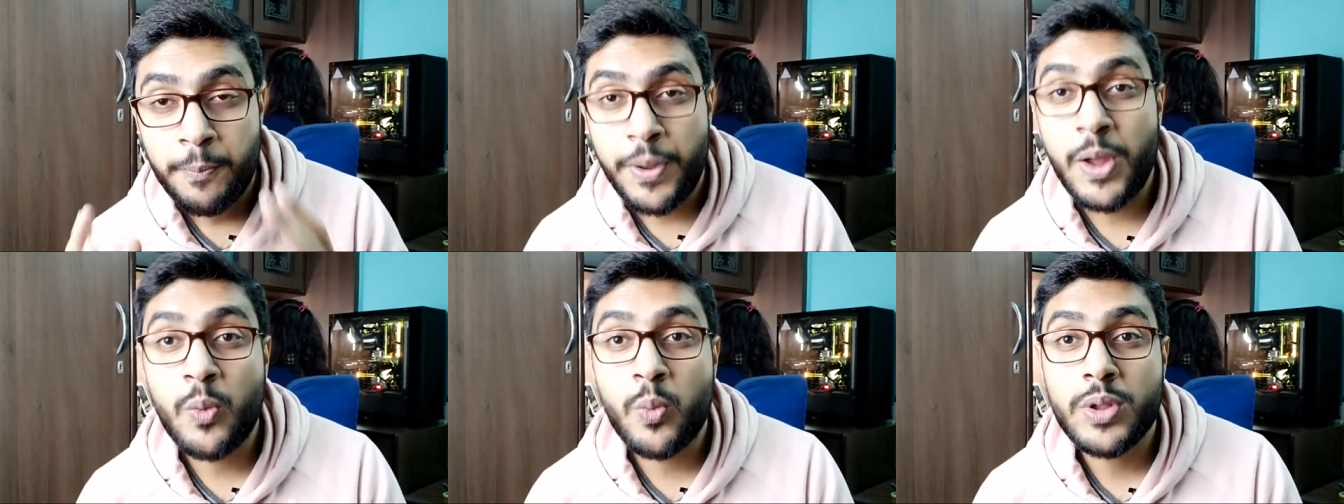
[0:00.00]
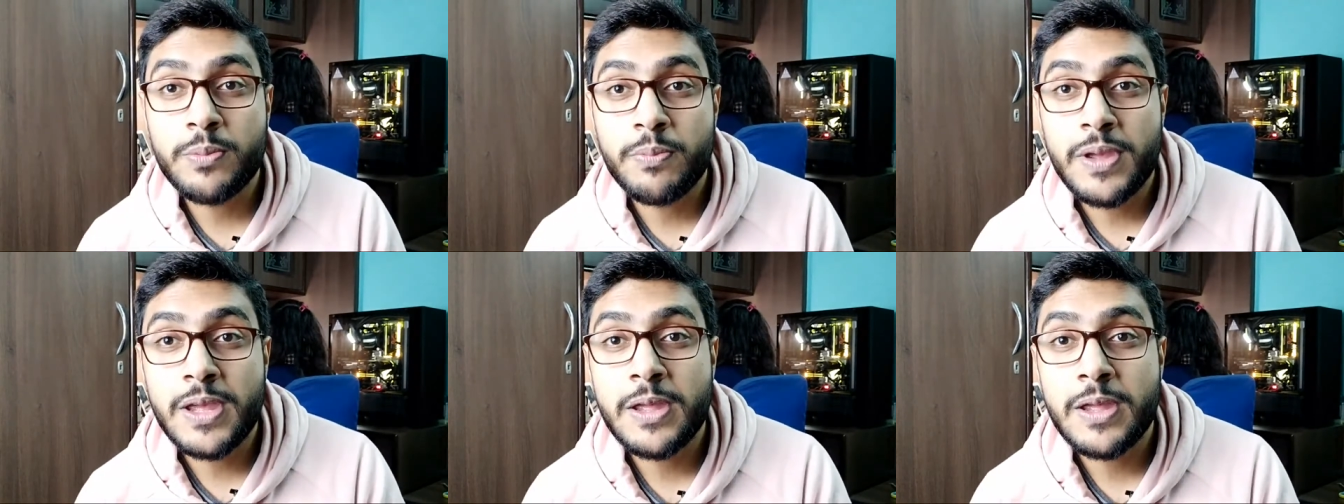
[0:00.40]
be
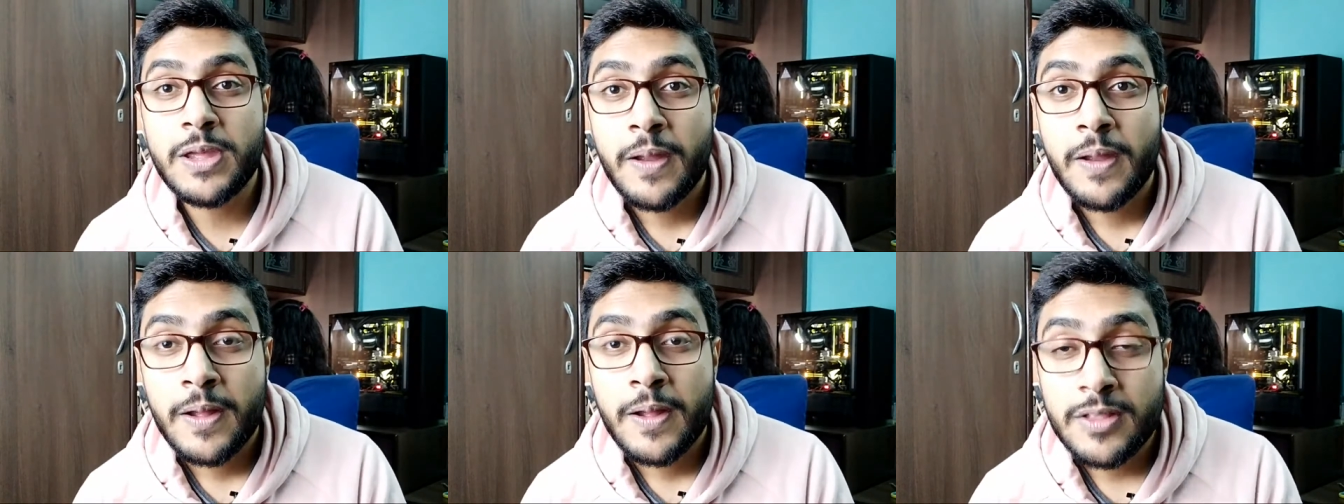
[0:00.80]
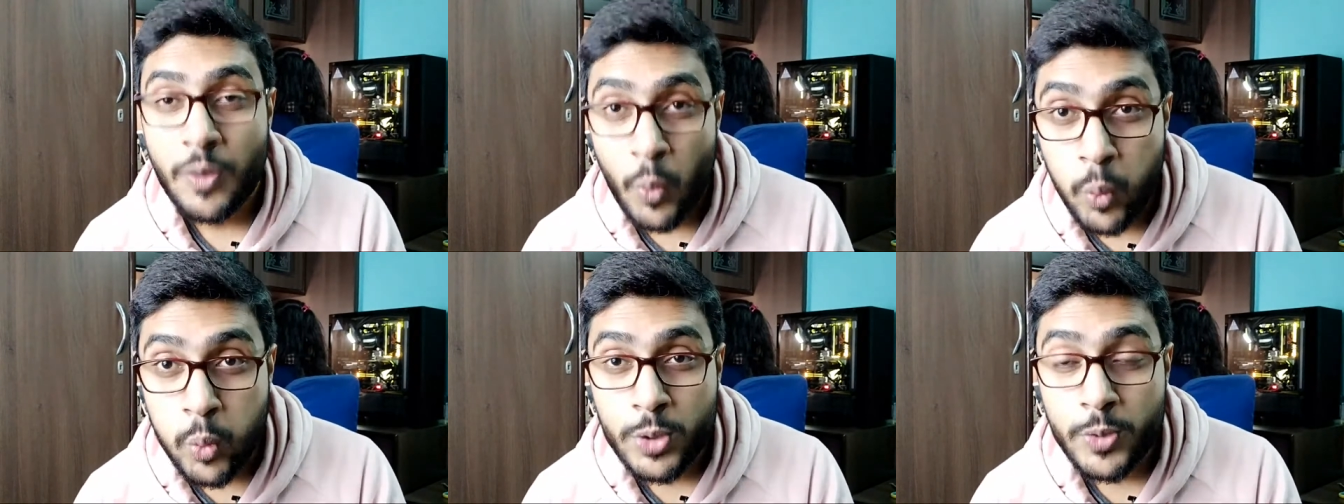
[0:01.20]
with me
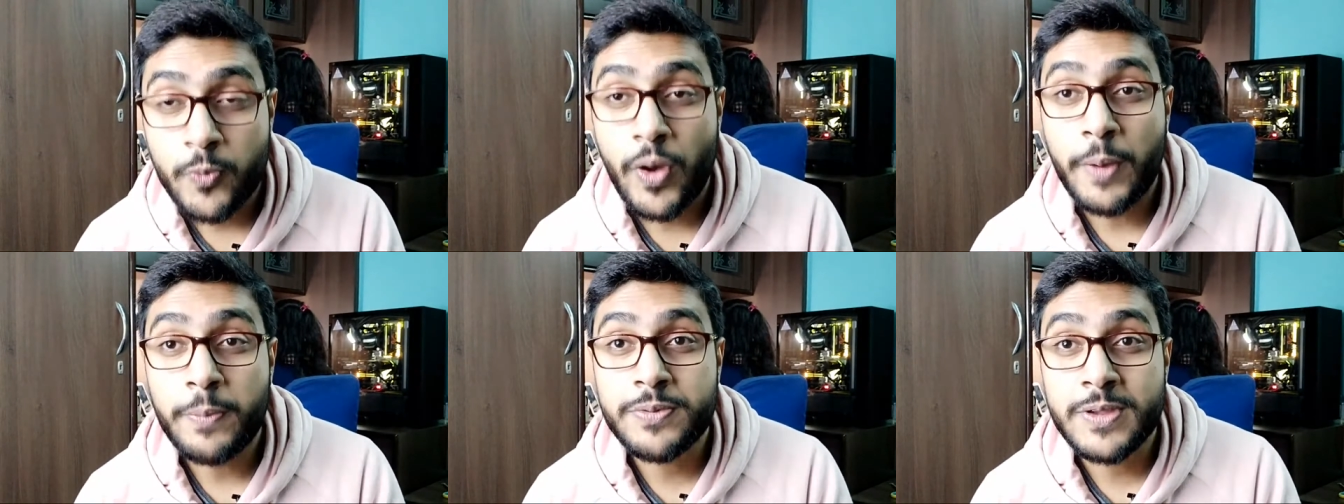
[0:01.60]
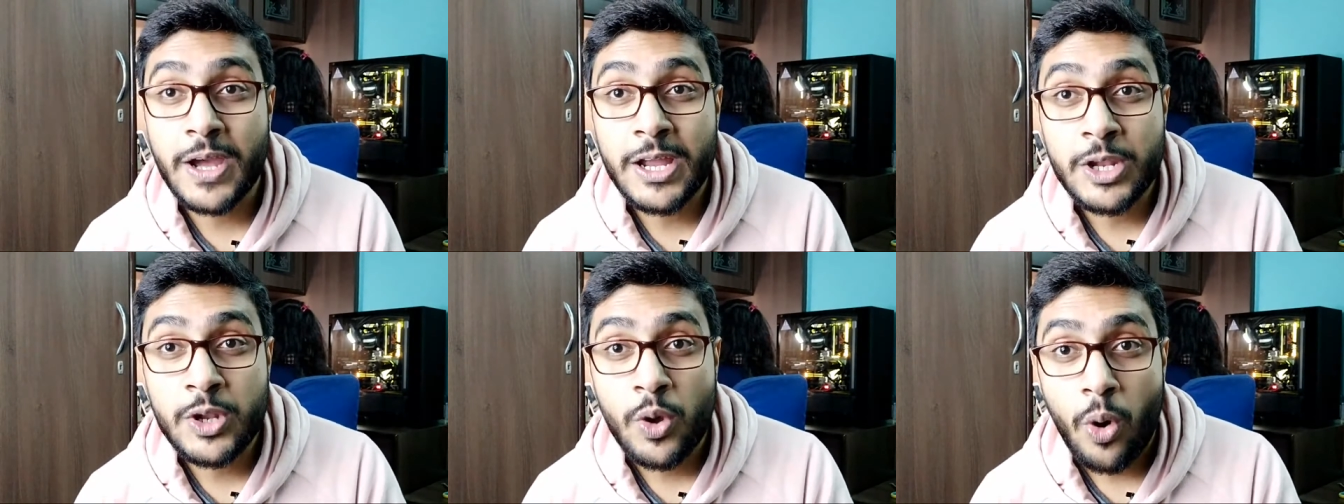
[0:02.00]
the
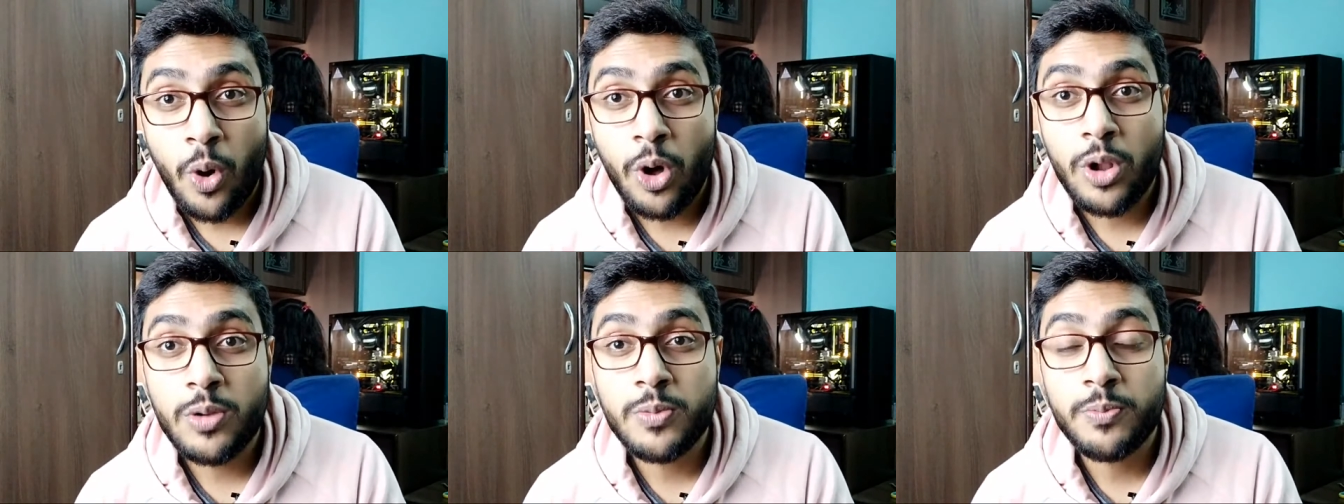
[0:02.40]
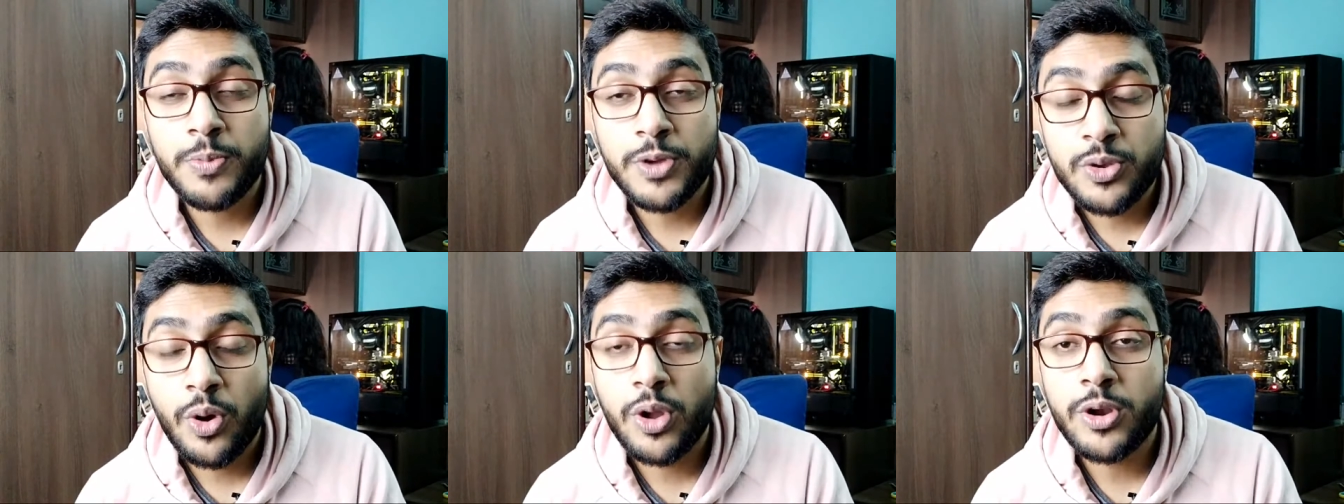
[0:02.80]
website all
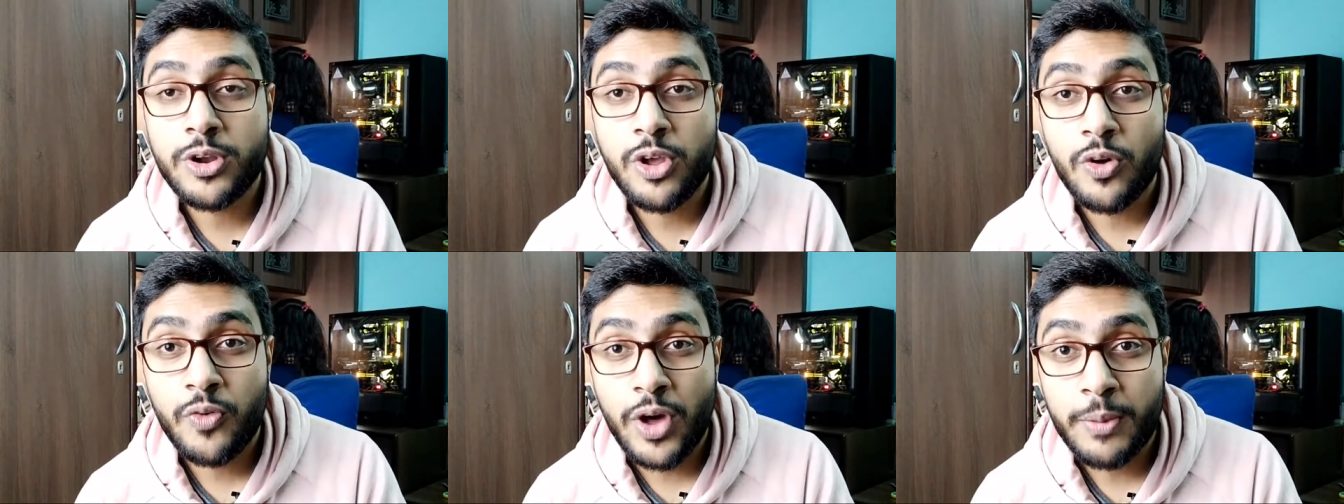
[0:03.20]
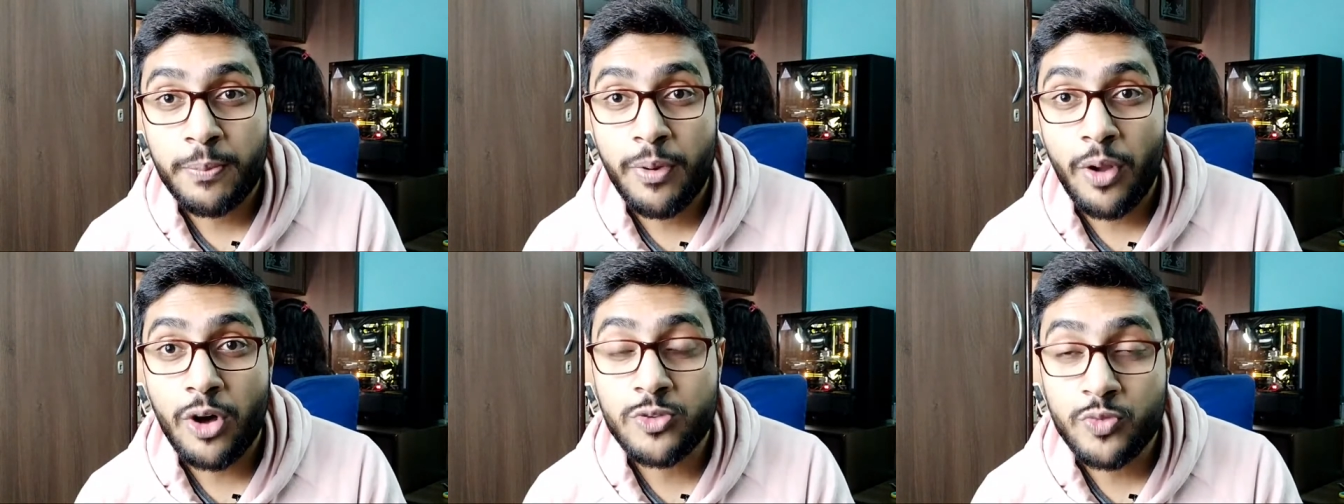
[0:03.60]
majority of our
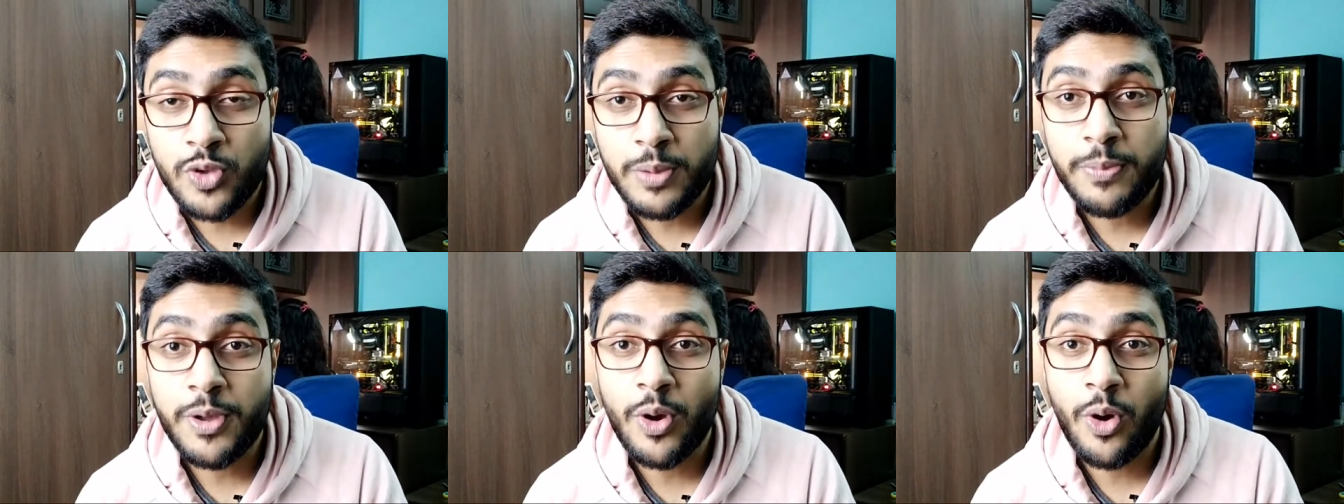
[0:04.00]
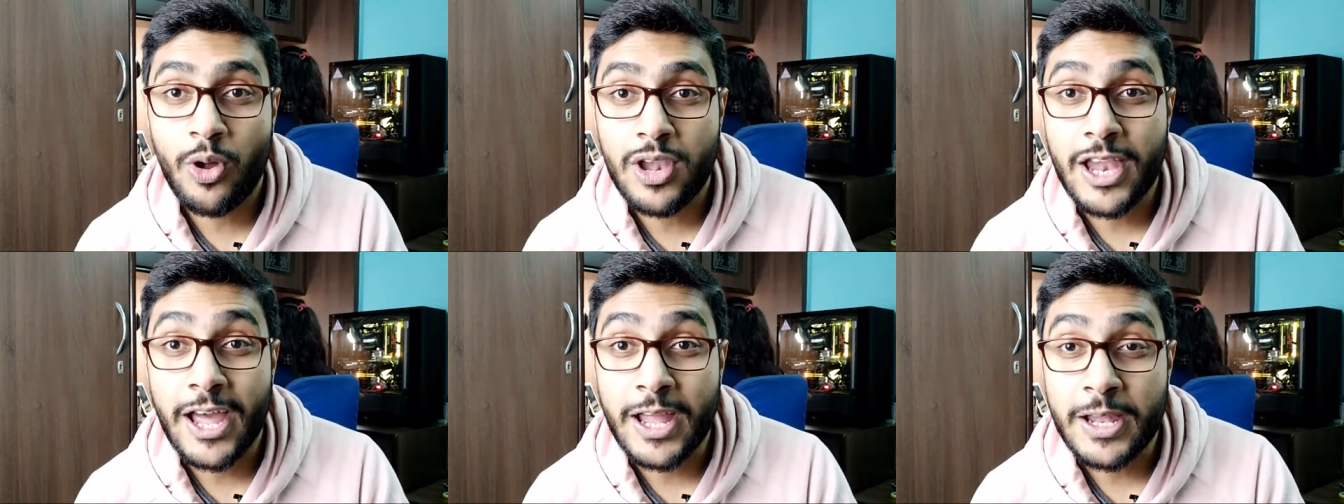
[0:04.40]
blogs will be
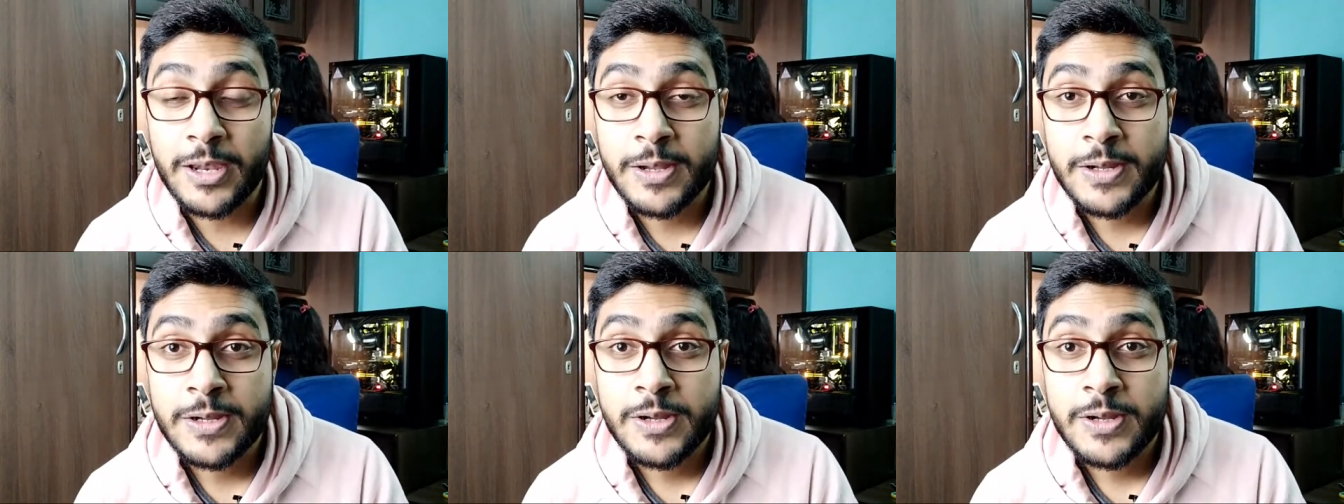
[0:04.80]
online